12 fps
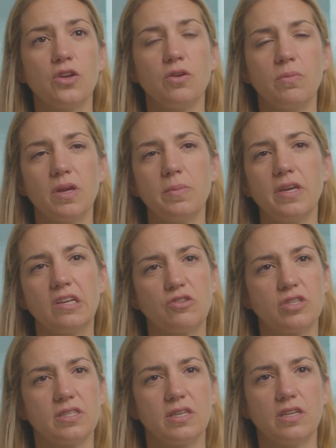You may be
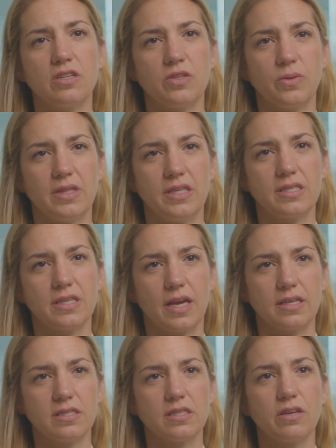interested in doing these
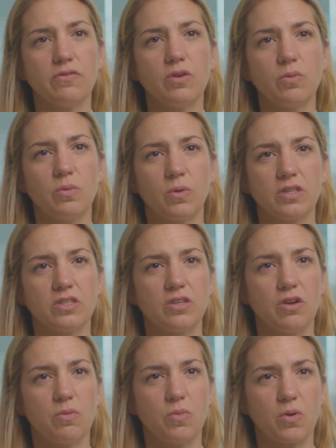tests if you would want to
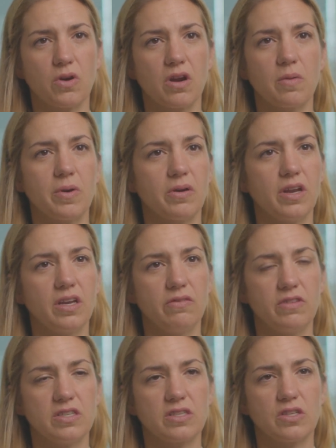know more about any
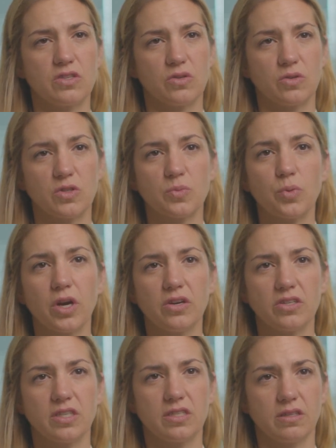of these concerns
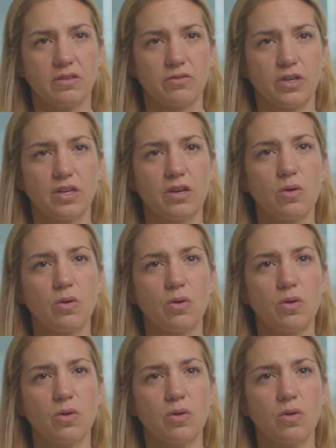prior to delivery,